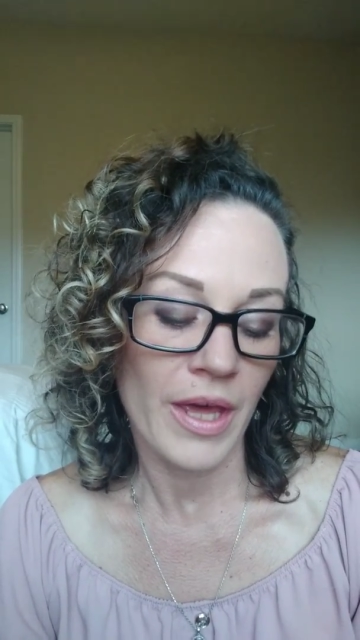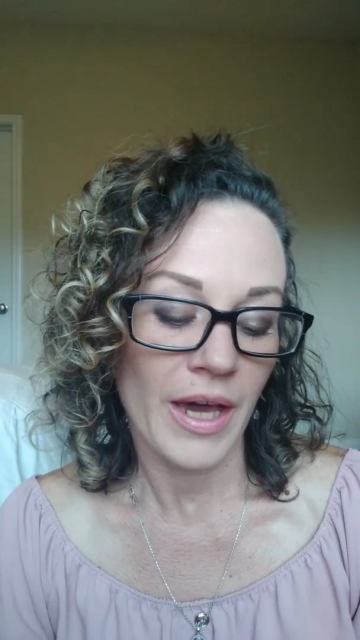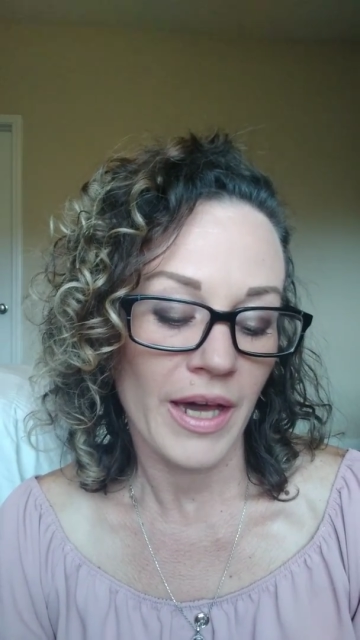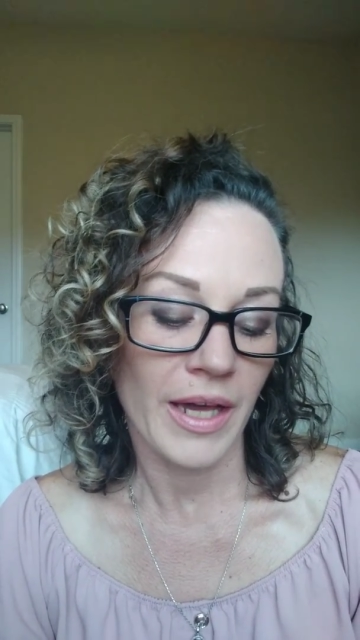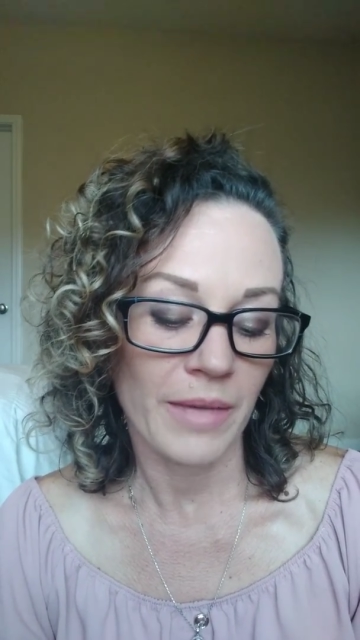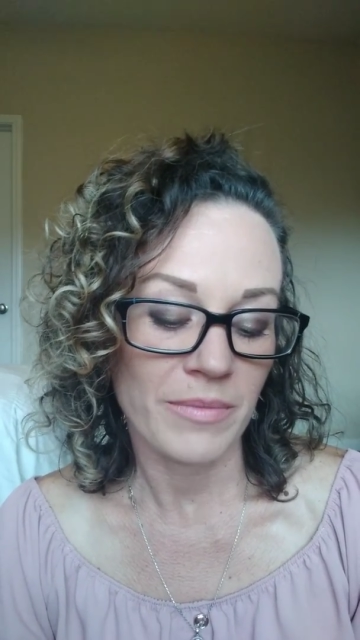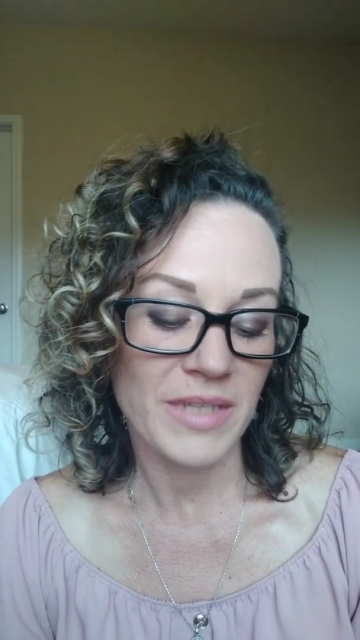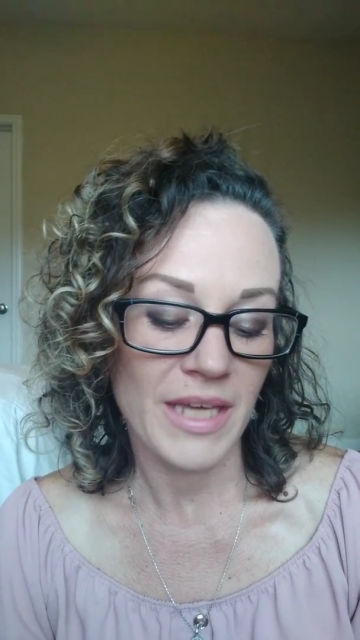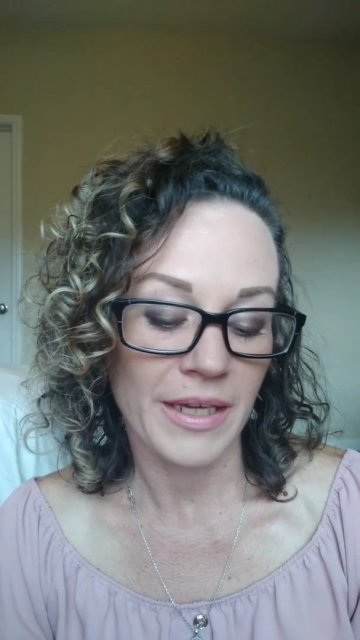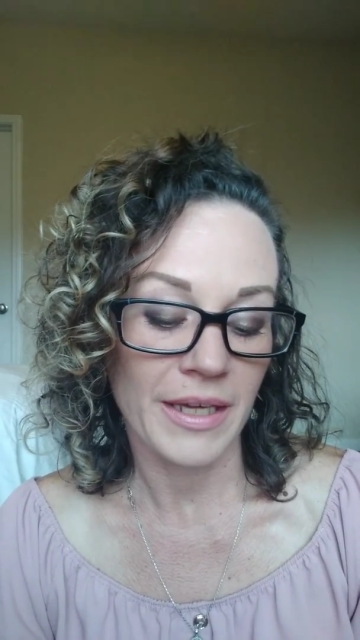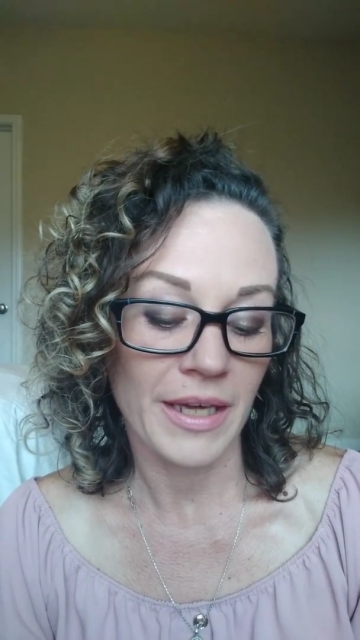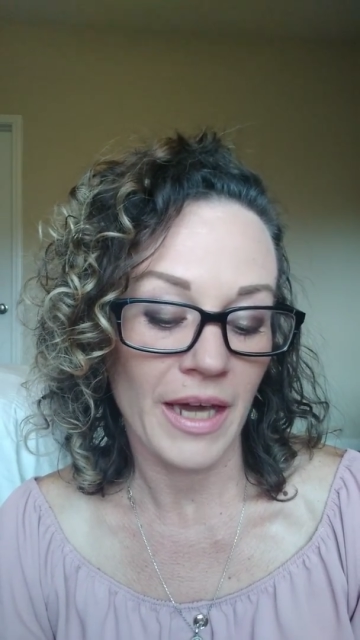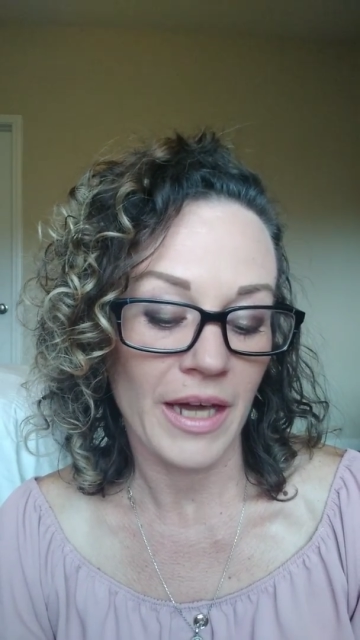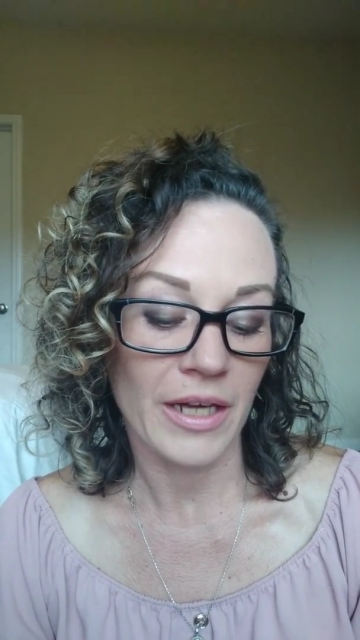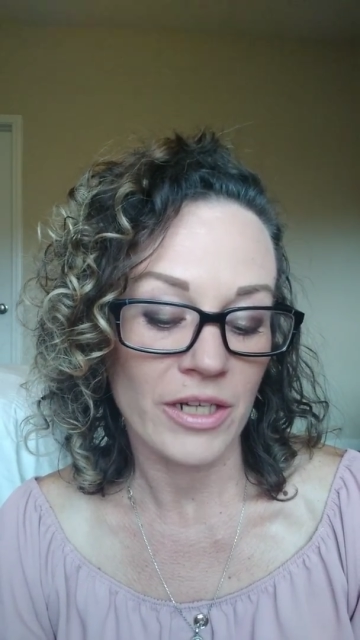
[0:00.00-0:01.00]
I am
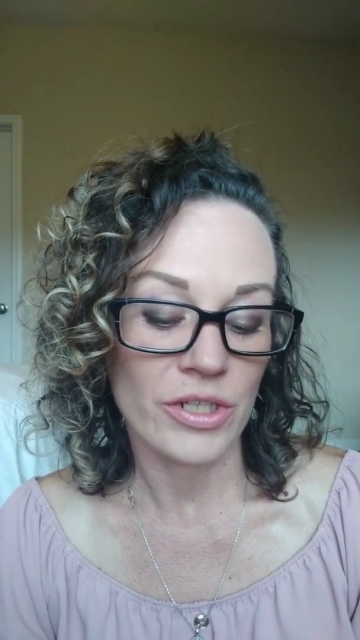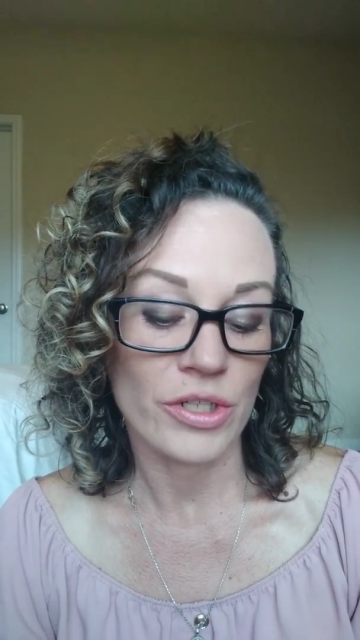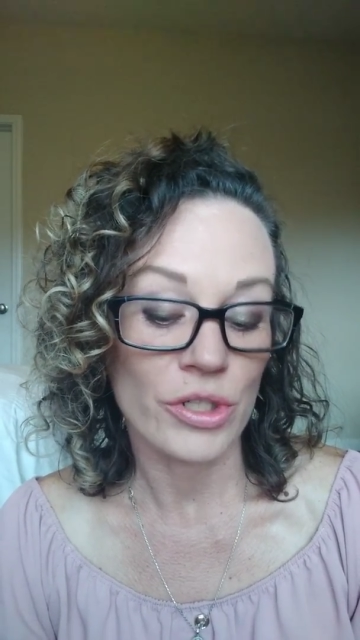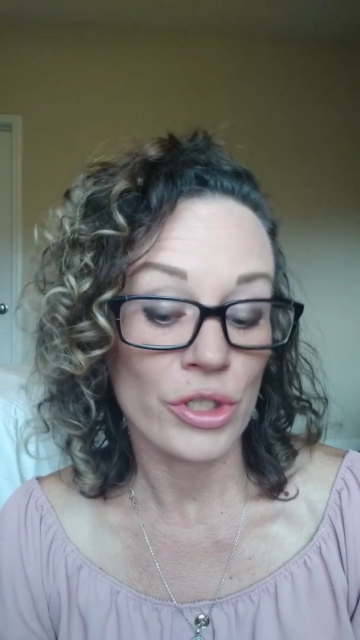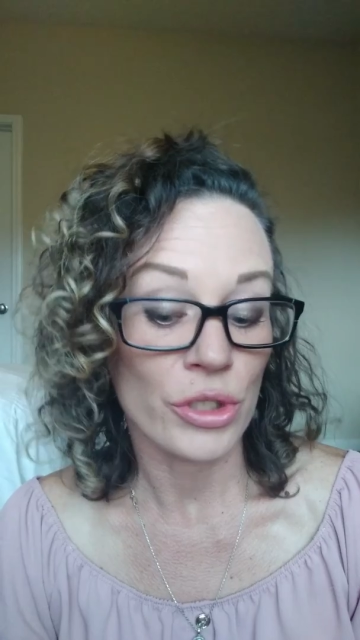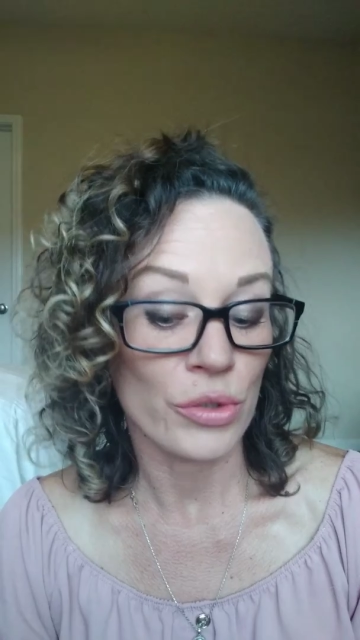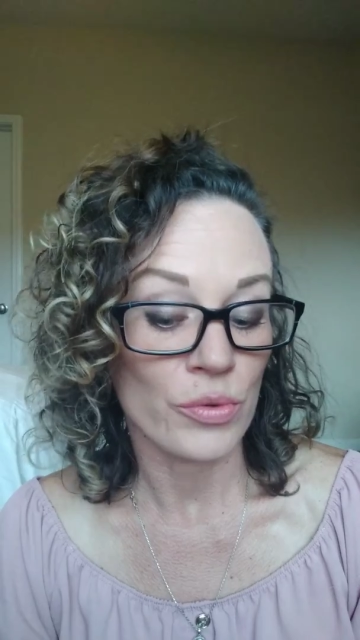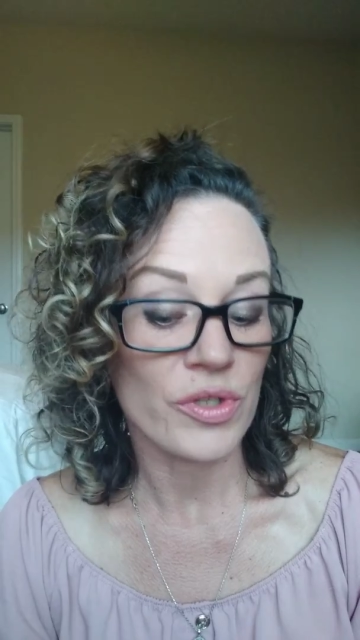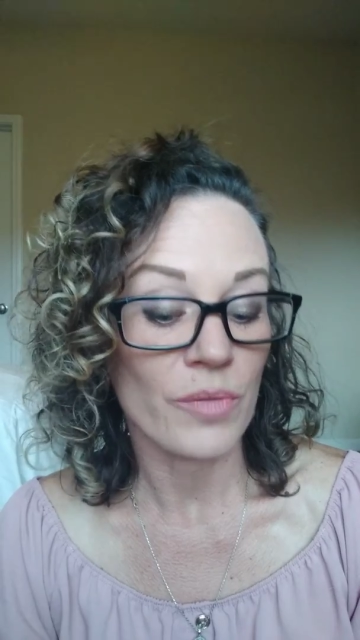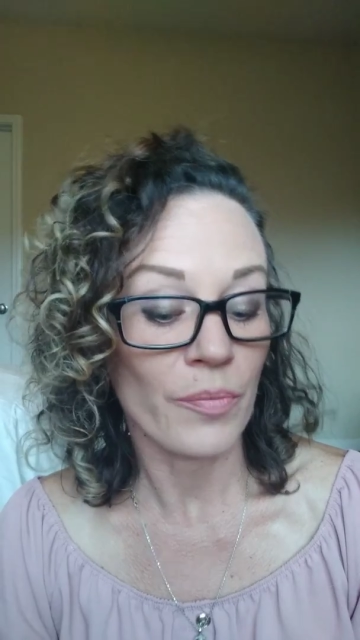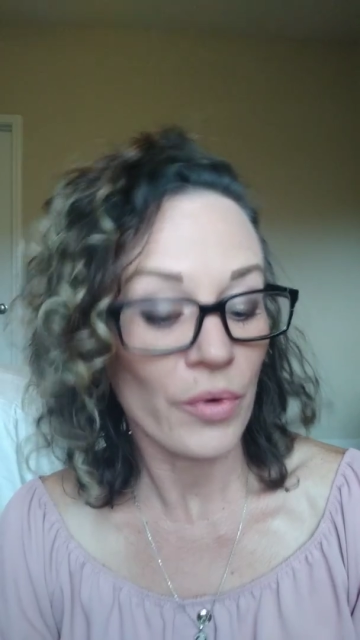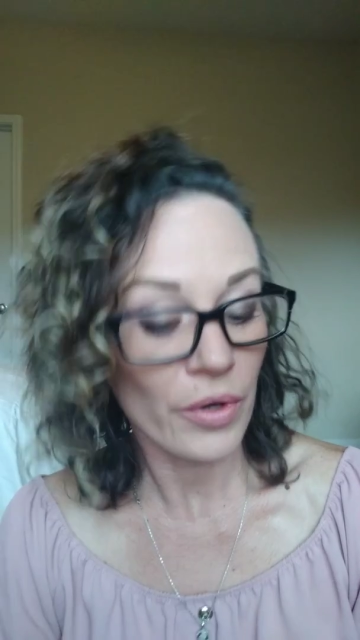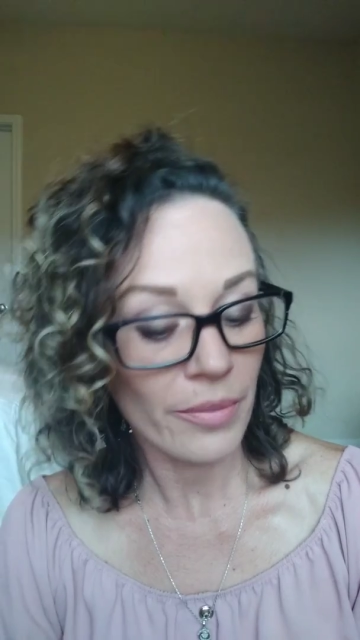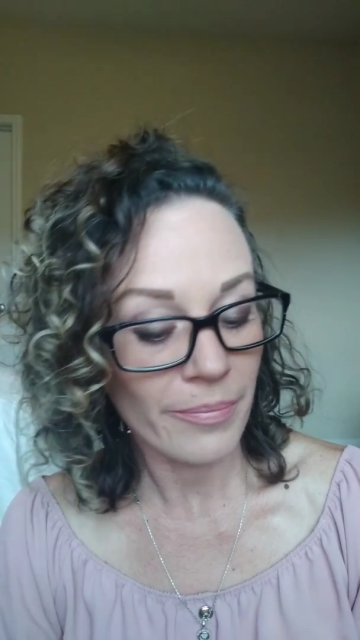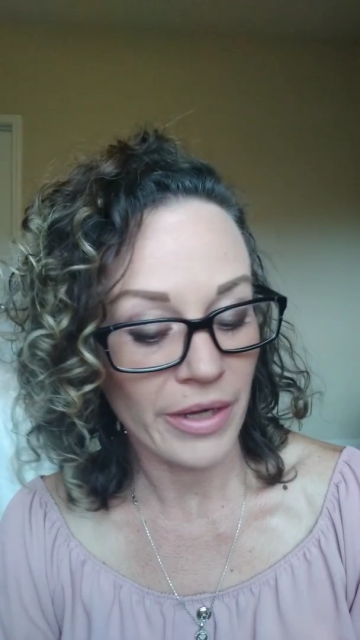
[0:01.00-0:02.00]
taking action to
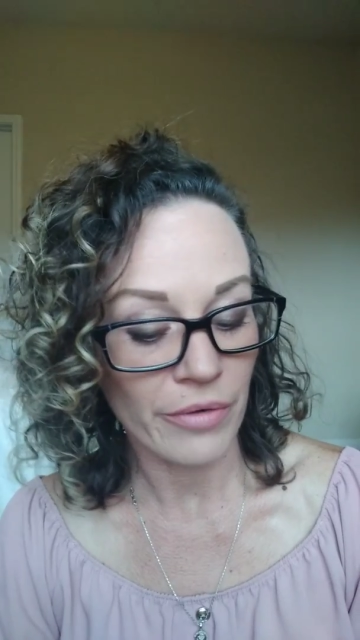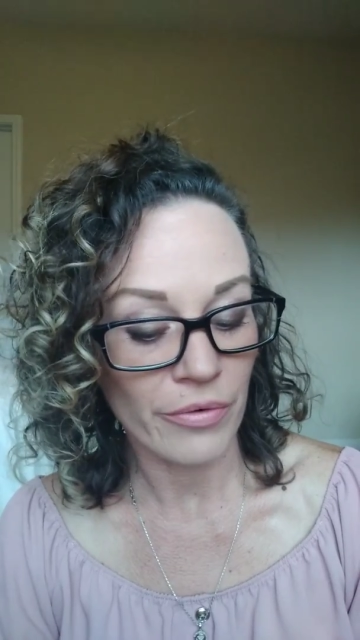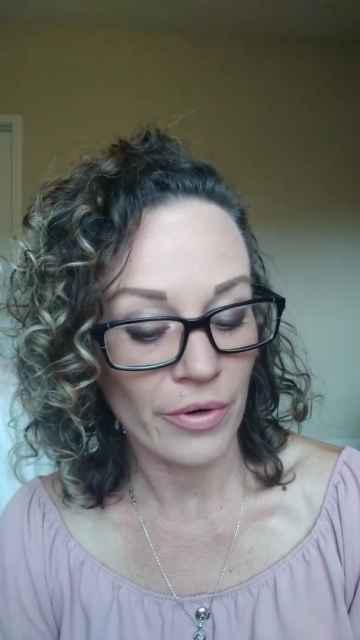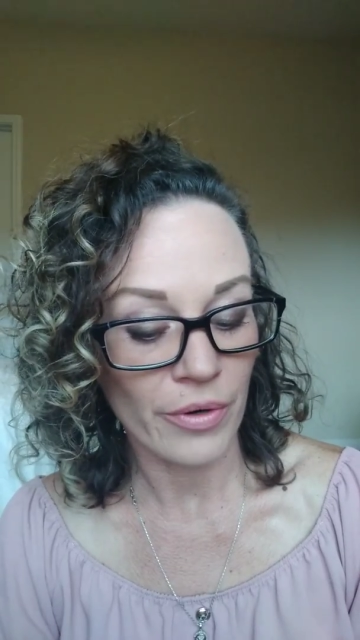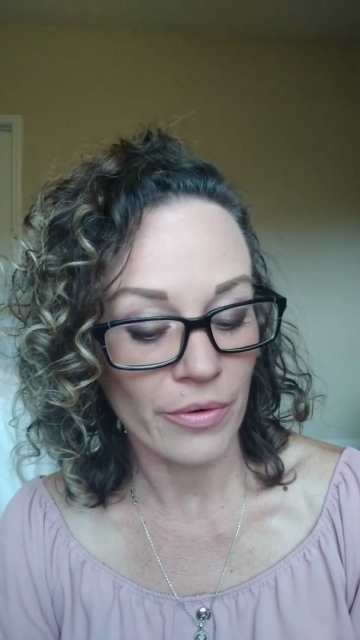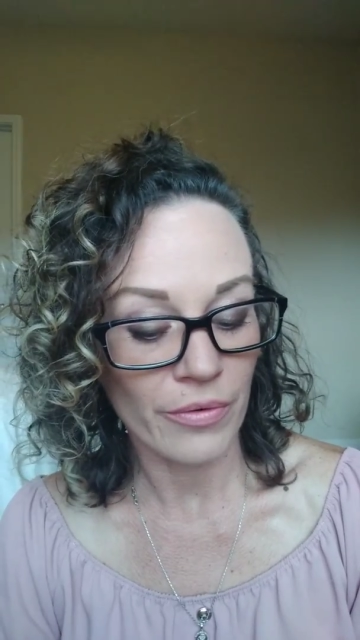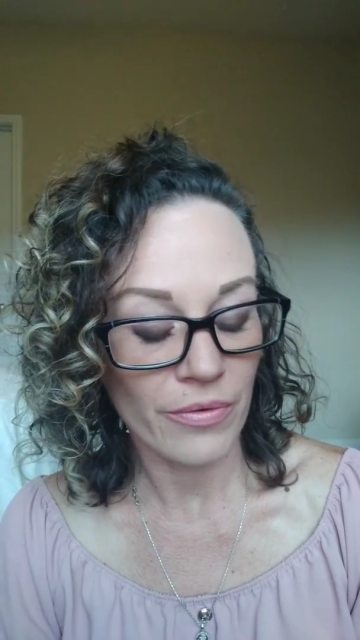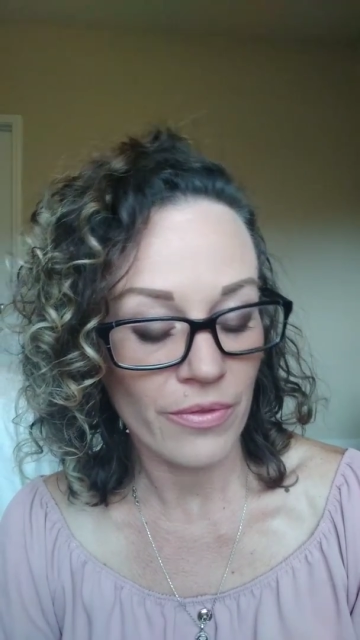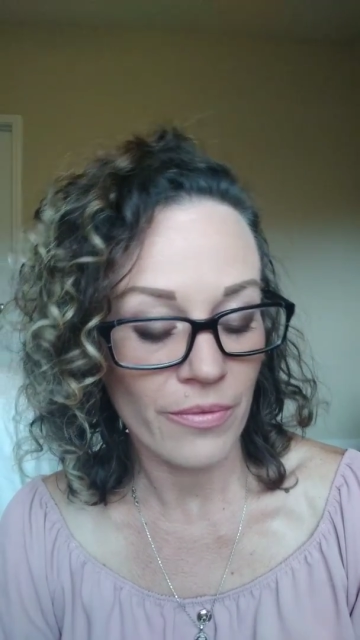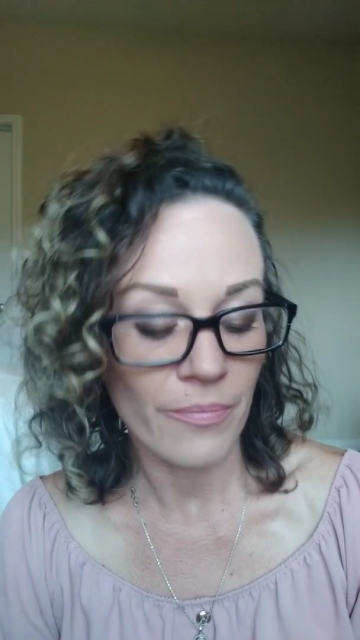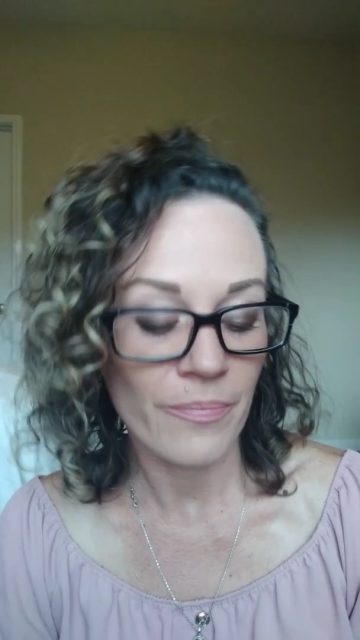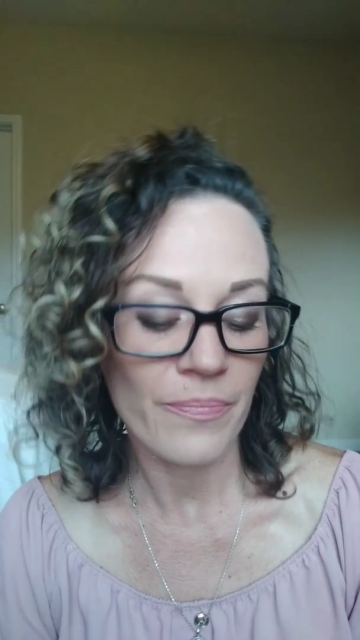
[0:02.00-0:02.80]
support my growth.